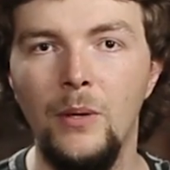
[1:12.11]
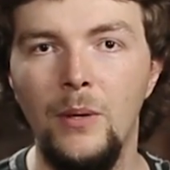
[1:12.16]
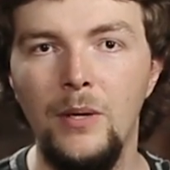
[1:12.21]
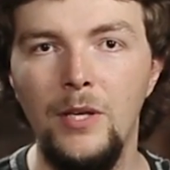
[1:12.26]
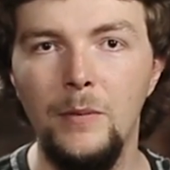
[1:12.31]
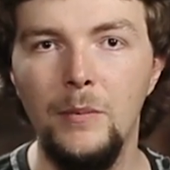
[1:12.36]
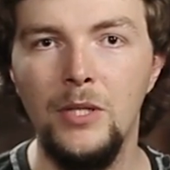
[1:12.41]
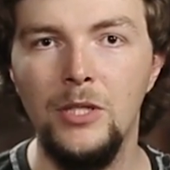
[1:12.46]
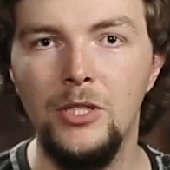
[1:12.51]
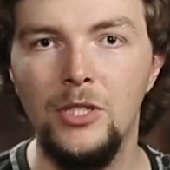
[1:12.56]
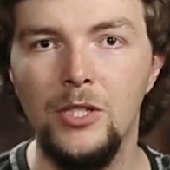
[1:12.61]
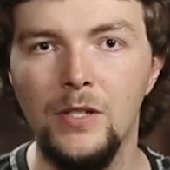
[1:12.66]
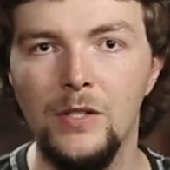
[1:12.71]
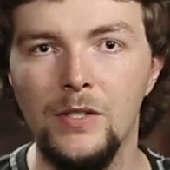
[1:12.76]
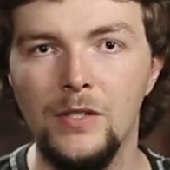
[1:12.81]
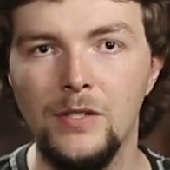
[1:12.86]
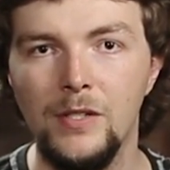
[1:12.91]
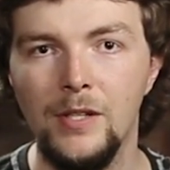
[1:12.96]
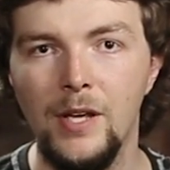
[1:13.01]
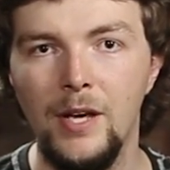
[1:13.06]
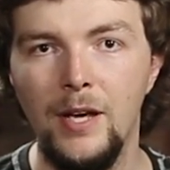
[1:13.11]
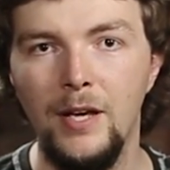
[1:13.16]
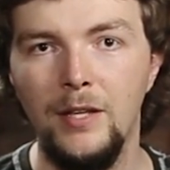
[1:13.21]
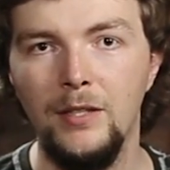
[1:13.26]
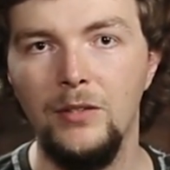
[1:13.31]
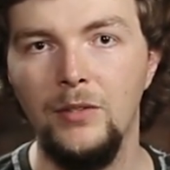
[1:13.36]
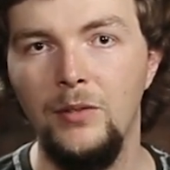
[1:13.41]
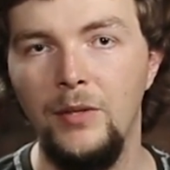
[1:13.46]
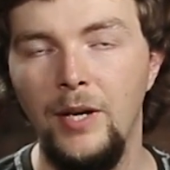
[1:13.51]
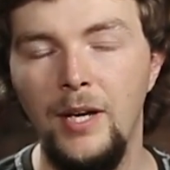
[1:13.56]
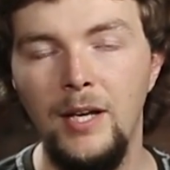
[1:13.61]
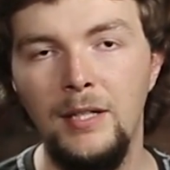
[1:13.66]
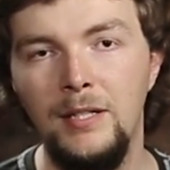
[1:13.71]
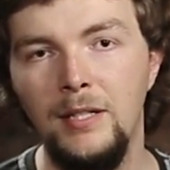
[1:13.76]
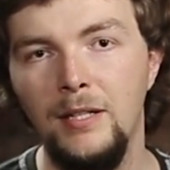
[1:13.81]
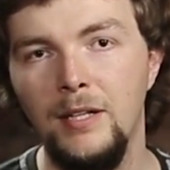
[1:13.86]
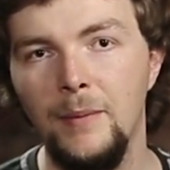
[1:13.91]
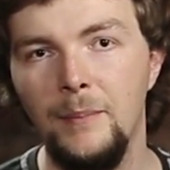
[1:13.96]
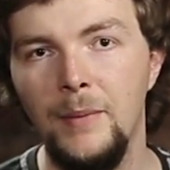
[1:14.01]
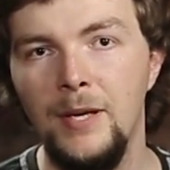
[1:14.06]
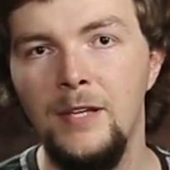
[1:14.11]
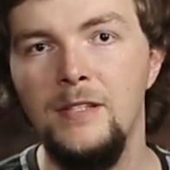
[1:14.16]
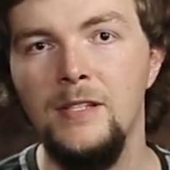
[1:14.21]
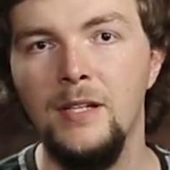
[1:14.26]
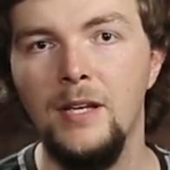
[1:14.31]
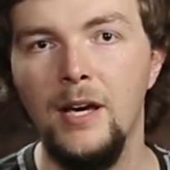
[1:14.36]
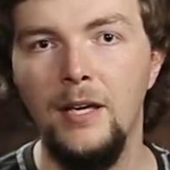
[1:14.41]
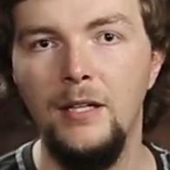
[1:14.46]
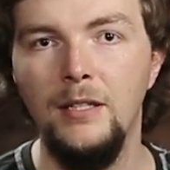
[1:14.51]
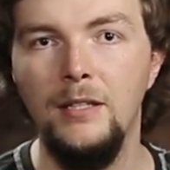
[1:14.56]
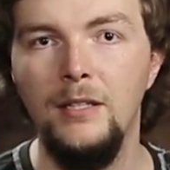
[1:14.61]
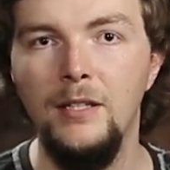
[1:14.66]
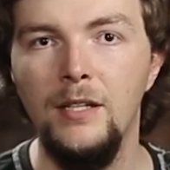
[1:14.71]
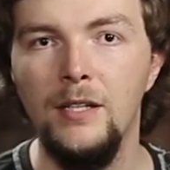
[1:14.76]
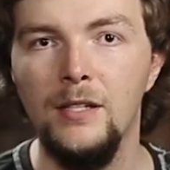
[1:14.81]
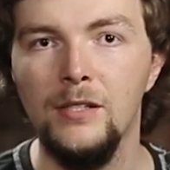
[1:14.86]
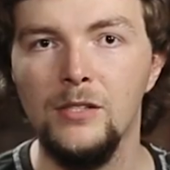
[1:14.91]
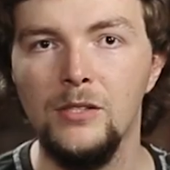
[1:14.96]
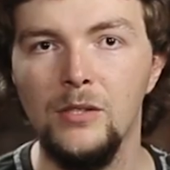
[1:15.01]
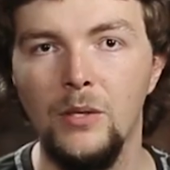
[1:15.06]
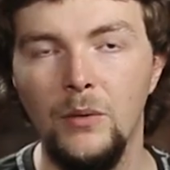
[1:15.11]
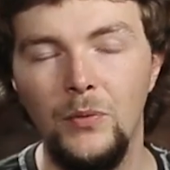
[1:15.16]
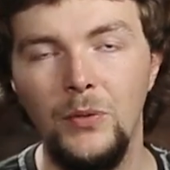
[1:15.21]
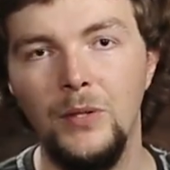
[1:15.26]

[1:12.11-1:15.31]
your images and creating amazing ideas of